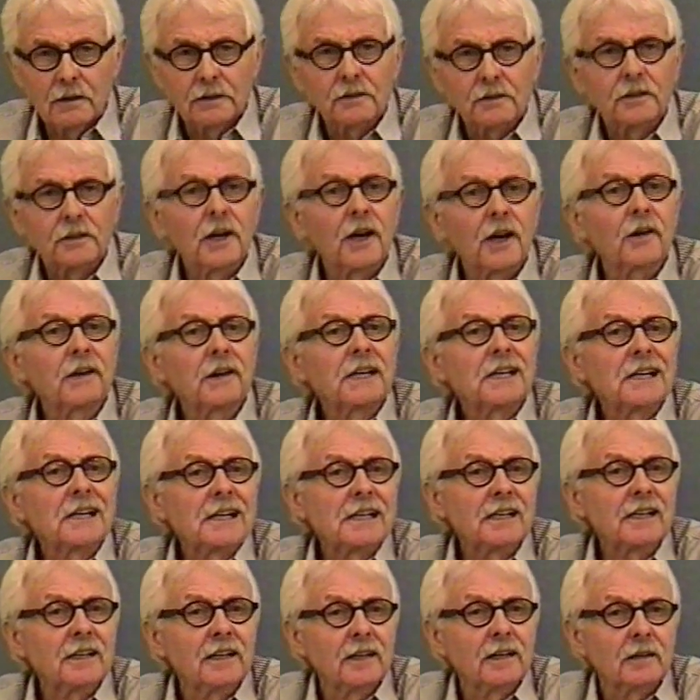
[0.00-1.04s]
"That's Gary
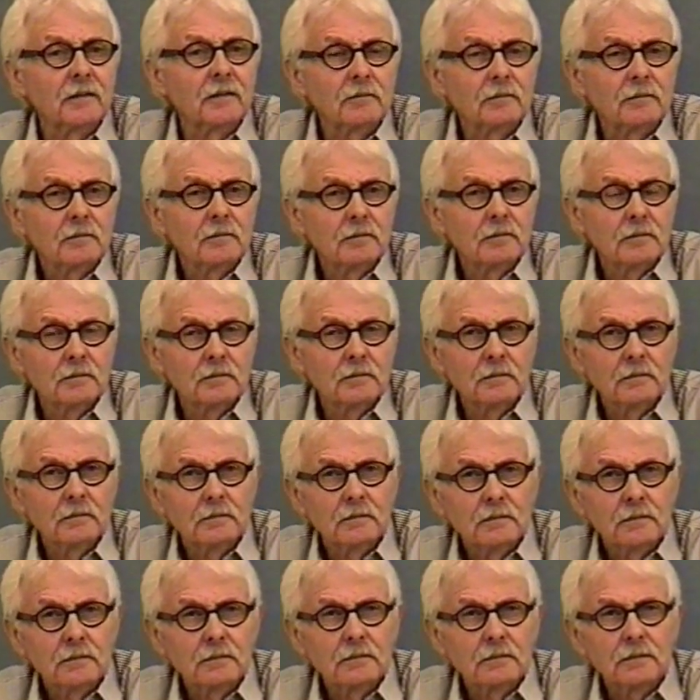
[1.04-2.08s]
Cunningham."
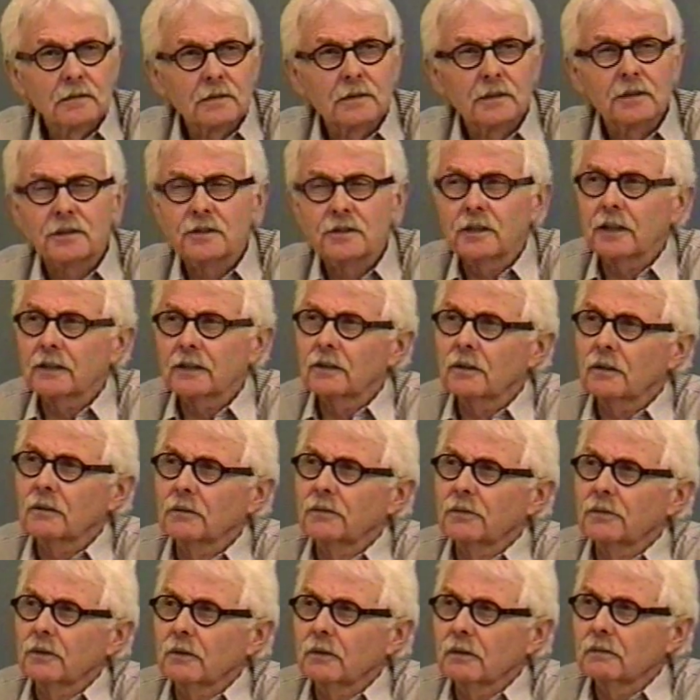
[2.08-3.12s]
And he sat
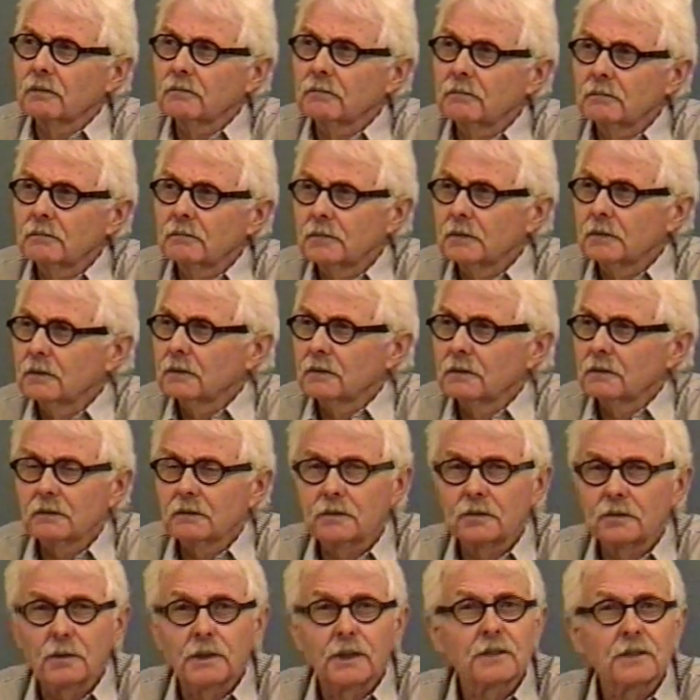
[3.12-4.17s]
there for
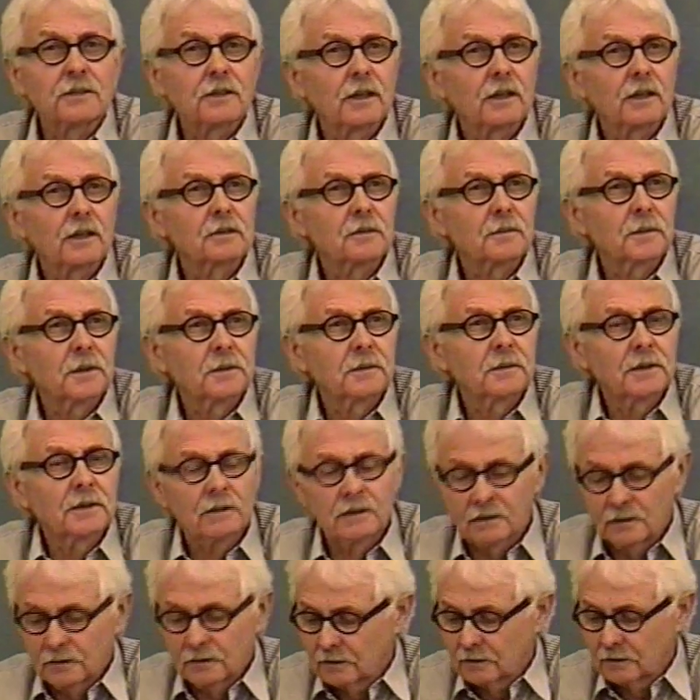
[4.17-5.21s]
20 seconds
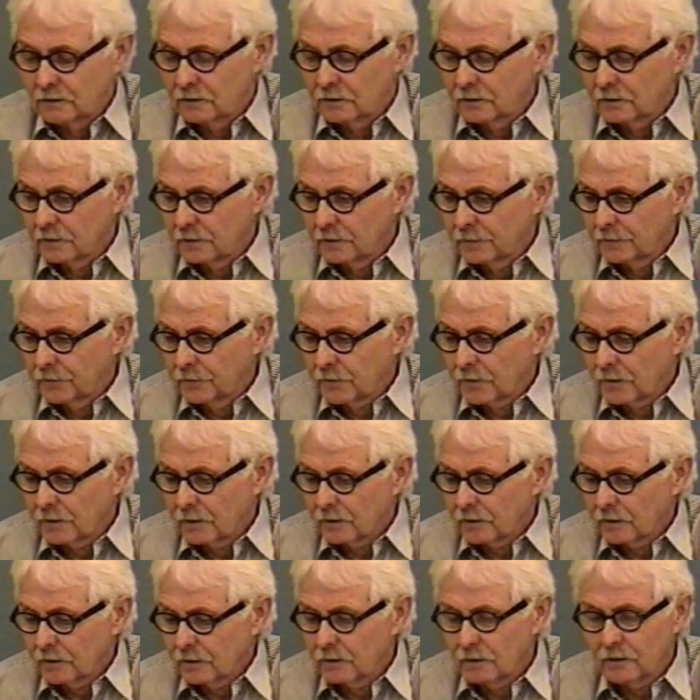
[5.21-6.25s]
maybe.
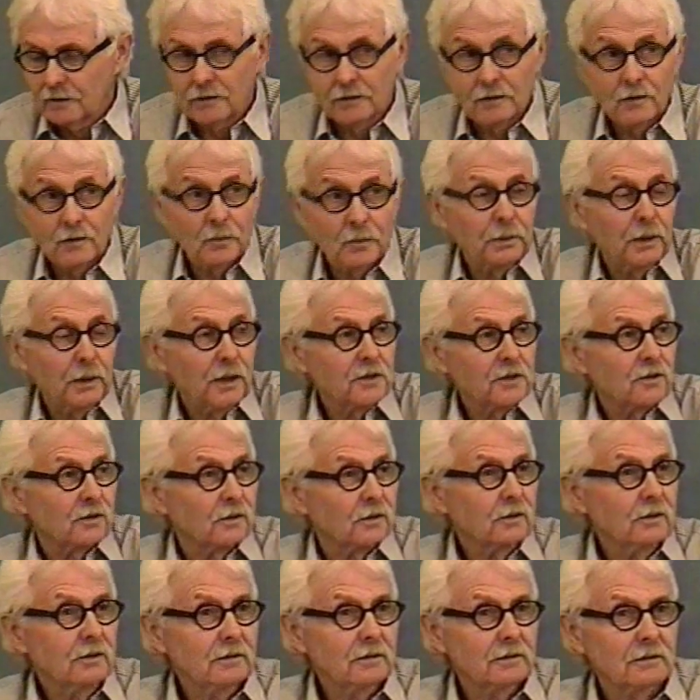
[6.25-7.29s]
And he's a little
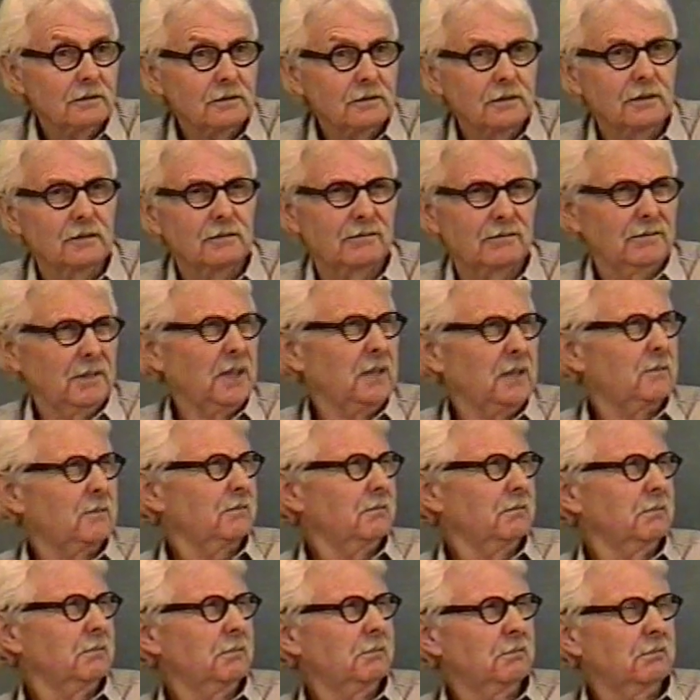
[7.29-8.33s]
puzzled. And
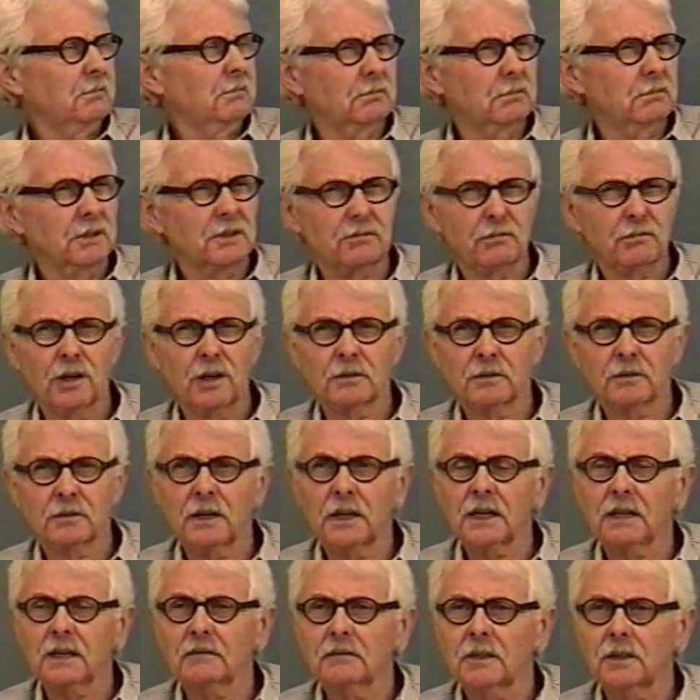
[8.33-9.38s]
Dave, "Well, what's wrong
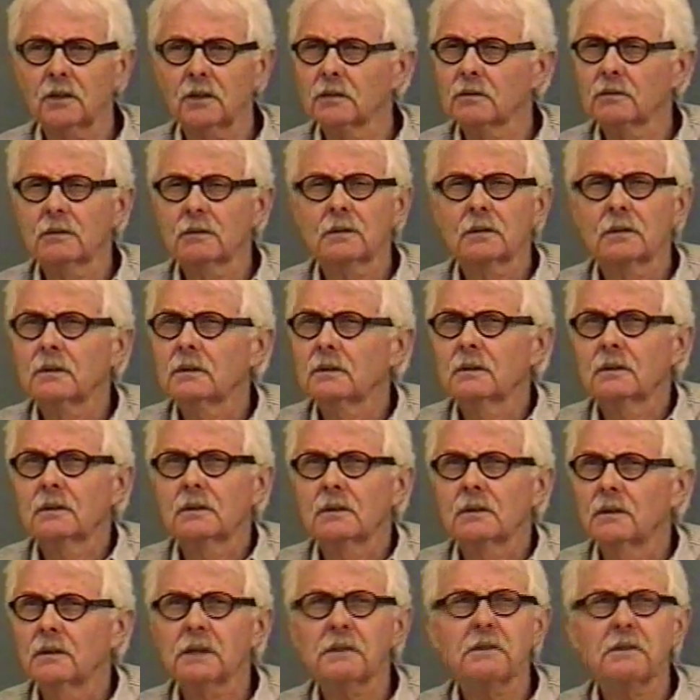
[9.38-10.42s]
with that?" He goes,
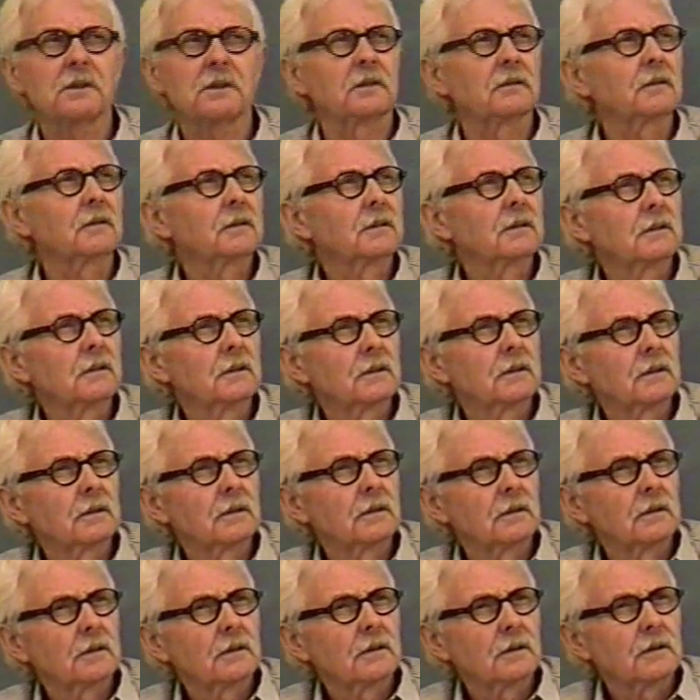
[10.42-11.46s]
"Nothing.
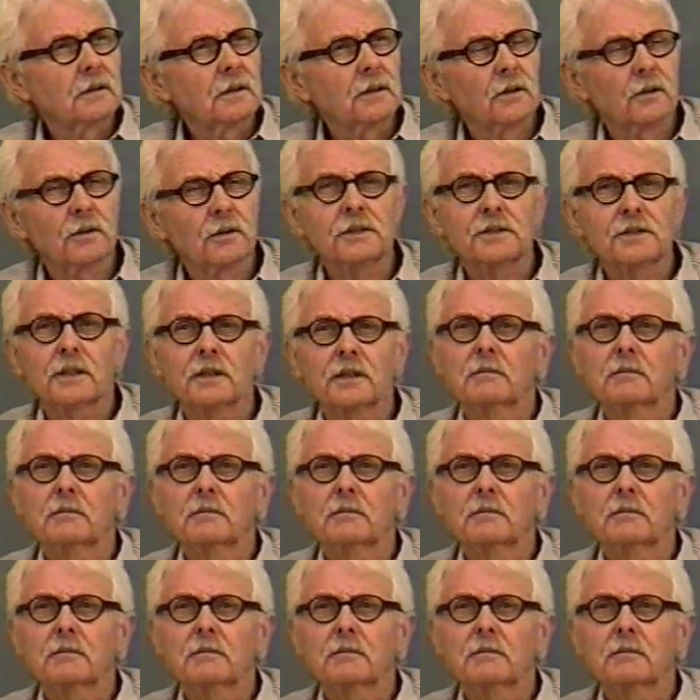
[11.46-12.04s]
He